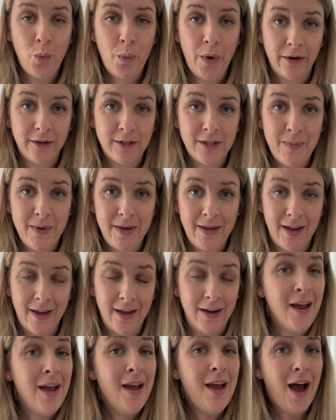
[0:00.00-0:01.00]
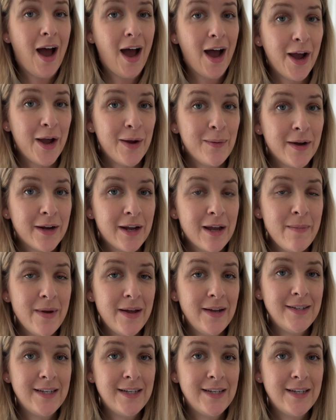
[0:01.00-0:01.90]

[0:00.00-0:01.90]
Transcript: where to begin, I recommend